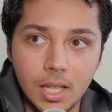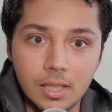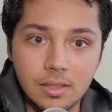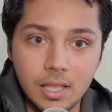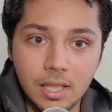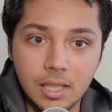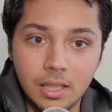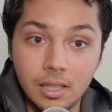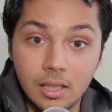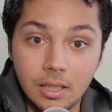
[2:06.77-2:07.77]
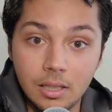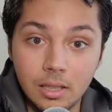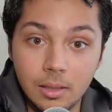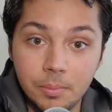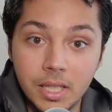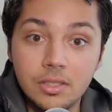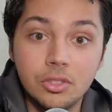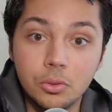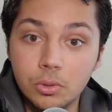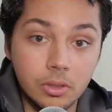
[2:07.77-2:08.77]
and take Penei
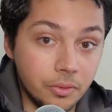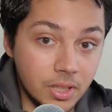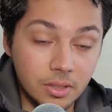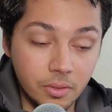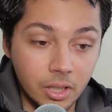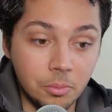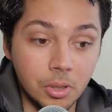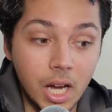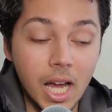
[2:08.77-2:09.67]
Sewell if he's available.